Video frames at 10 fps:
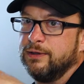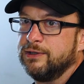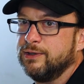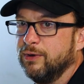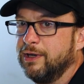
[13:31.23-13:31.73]

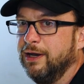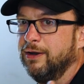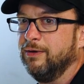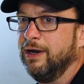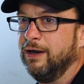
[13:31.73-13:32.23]
So we're
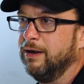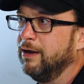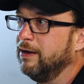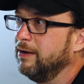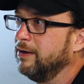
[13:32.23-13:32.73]
getting ready
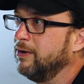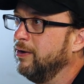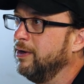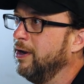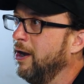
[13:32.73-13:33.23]
to
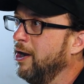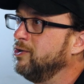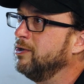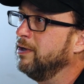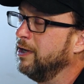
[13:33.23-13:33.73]
go to the
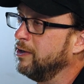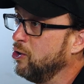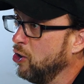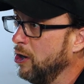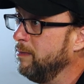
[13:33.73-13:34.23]
auction, and
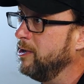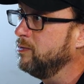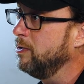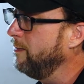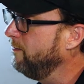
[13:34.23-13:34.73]

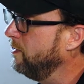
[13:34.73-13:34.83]
Kirby's went up